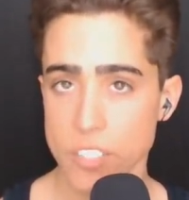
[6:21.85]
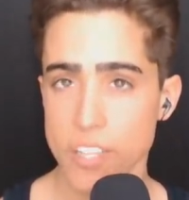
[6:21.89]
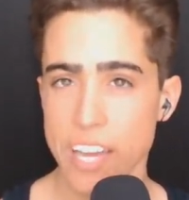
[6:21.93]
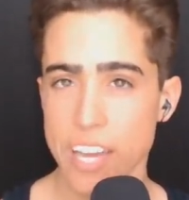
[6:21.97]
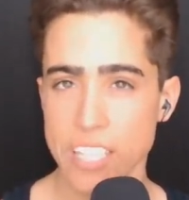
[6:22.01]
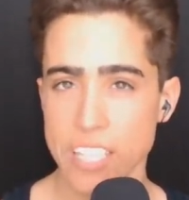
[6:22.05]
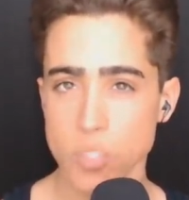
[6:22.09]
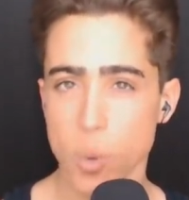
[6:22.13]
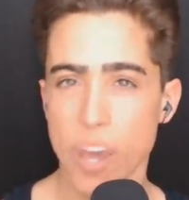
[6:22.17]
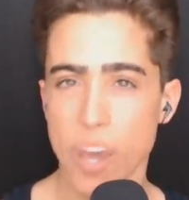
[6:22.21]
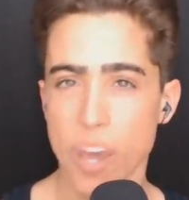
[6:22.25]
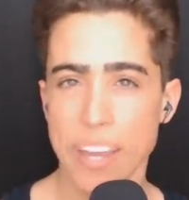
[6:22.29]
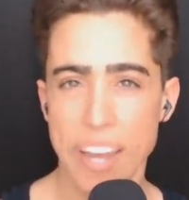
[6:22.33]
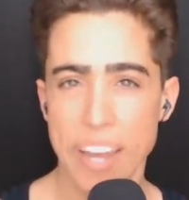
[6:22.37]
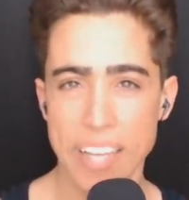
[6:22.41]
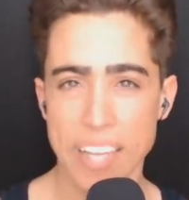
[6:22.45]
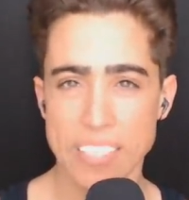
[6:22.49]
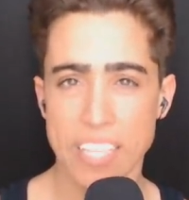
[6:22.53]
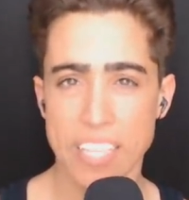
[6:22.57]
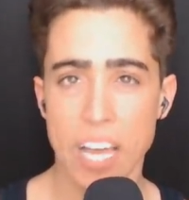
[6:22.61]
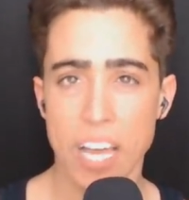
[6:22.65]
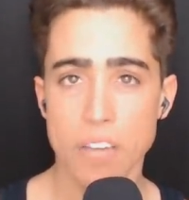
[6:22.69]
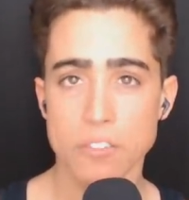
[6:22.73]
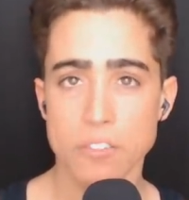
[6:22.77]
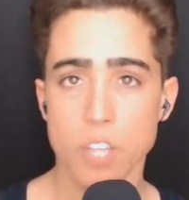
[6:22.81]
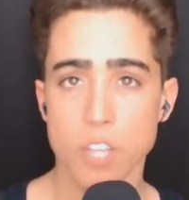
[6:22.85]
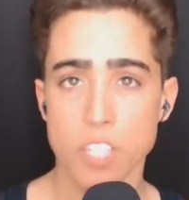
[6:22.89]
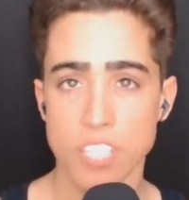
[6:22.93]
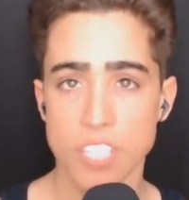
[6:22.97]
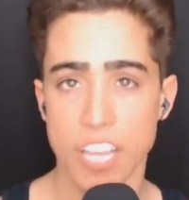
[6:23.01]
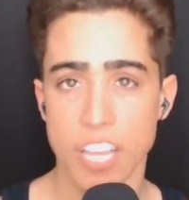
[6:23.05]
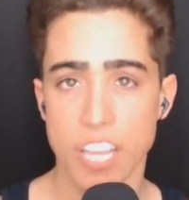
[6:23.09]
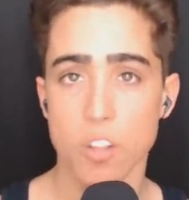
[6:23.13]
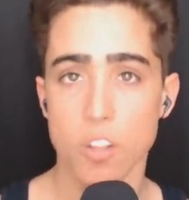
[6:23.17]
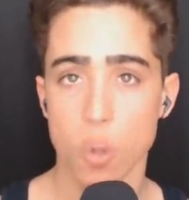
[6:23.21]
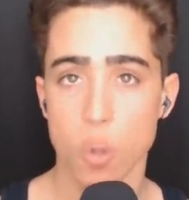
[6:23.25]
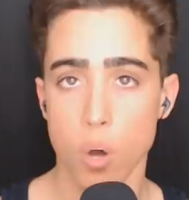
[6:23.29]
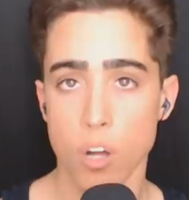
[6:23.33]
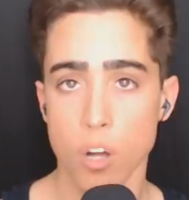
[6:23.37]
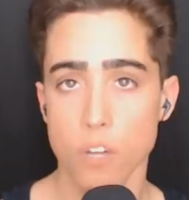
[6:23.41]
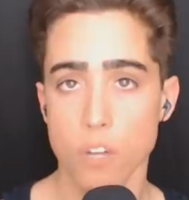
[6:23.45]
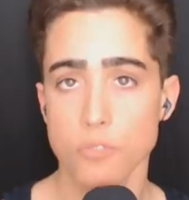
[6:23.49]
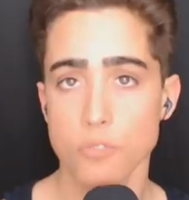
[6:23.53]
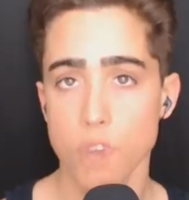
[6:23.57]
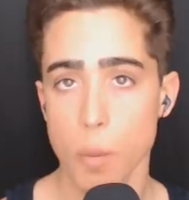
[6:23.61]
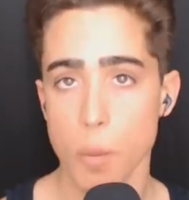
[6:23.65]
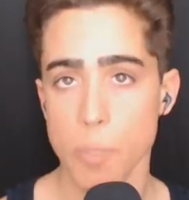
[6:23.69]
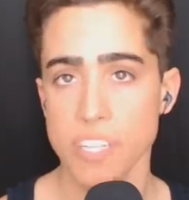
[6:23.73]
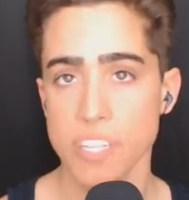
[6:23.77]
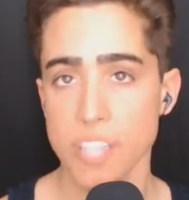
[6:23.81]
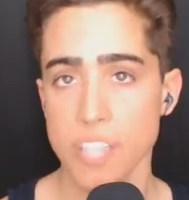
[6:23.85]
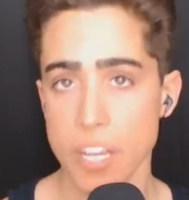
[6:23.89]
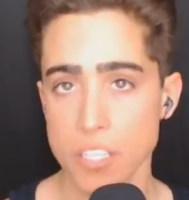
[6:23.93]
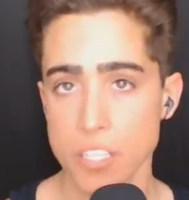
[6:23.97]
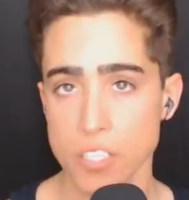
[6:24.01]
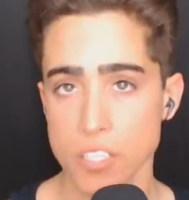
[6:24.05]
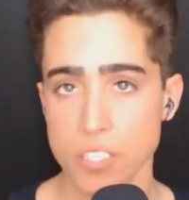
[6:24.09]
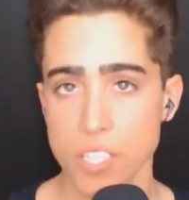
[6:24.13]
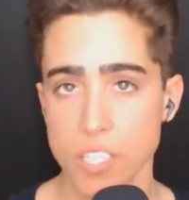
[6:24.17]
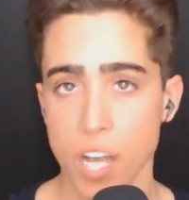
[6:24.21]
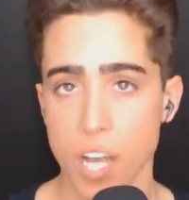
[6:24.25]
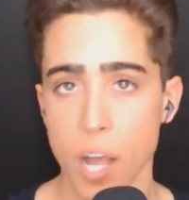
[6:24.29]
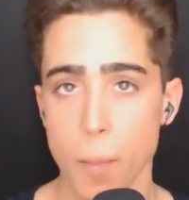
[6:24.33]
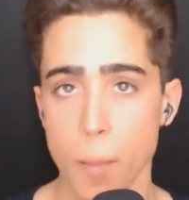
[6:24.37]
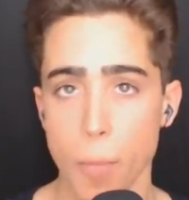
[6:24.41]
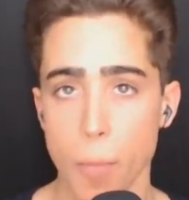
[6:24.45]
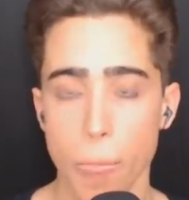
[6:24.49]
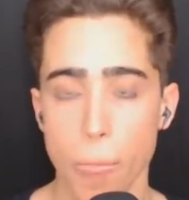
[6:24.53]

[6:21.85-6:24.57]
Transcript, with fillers: That's why it has to have such a long fermentation time.